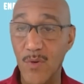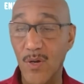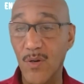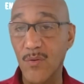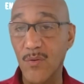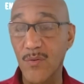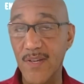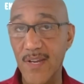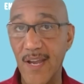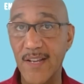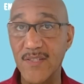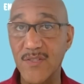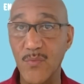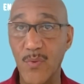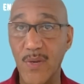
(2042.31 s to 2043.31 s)
road
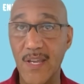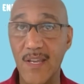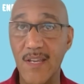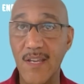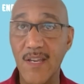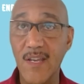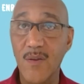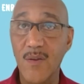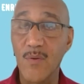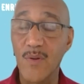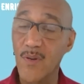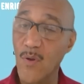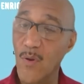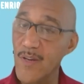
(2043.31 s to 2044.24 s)
next week. We're going